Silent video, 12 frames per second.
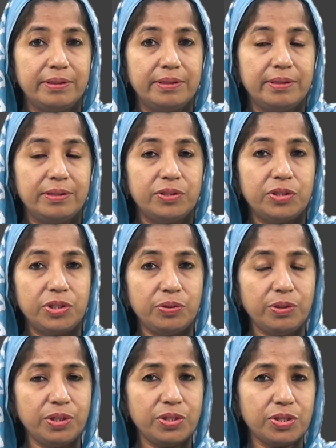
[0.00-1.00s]

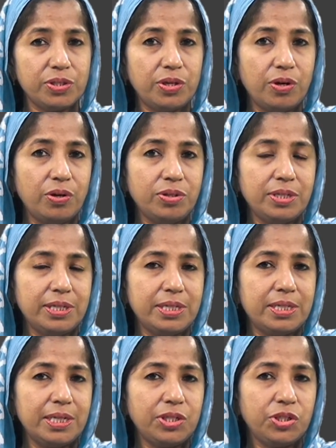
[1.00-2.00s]
Students got a
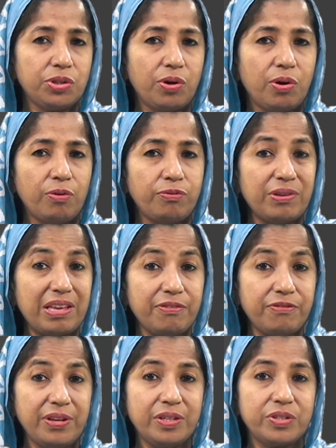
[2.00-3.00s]
touch of
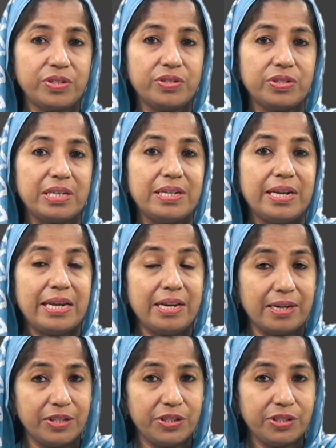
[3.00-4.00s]
affixes in
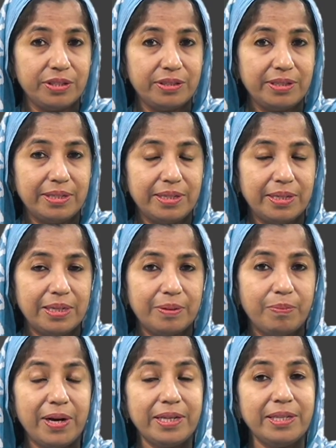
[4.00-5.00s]
English
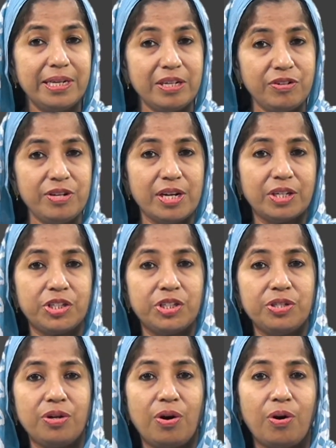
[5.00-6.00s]
by the
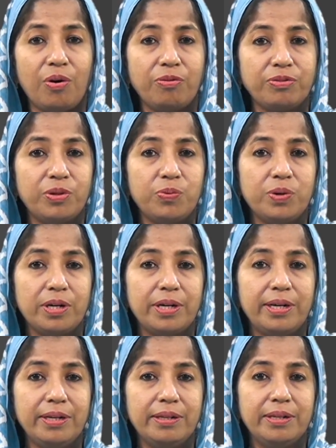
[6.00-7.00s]
introduction of the
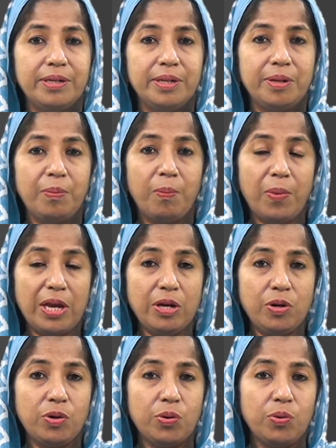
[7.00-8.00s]
word
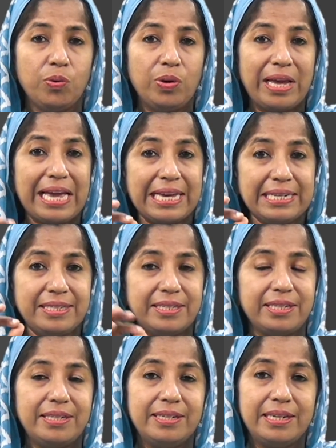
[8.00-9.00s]
micro,
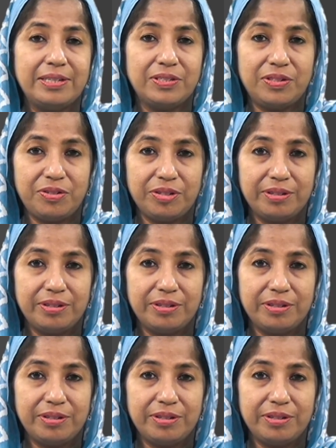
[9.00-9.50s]
anti, etc.